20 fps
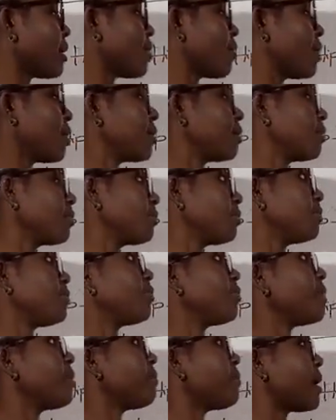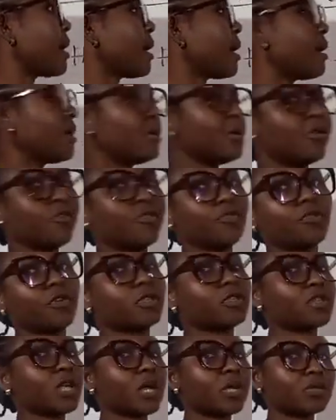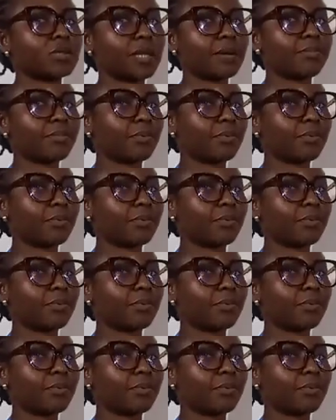our paper for trouser